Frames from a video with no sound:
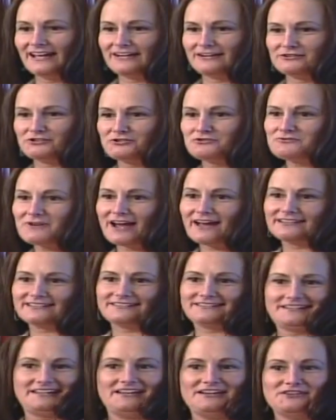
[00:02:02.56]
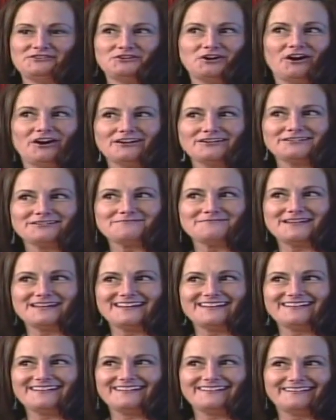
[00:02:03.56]
And a shoe has to kind of talk to
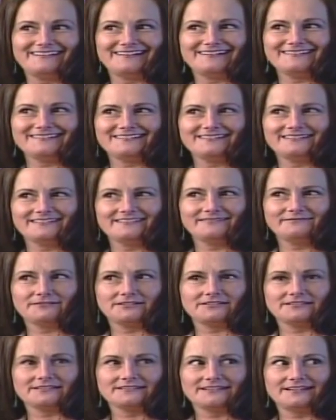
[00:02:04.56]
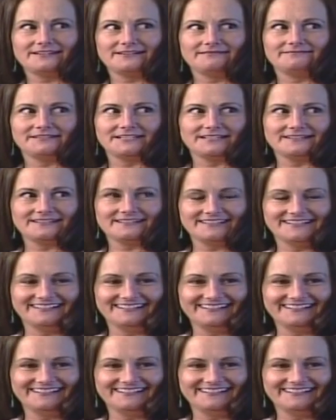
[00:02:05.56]
me, I guess, which is kind of weird.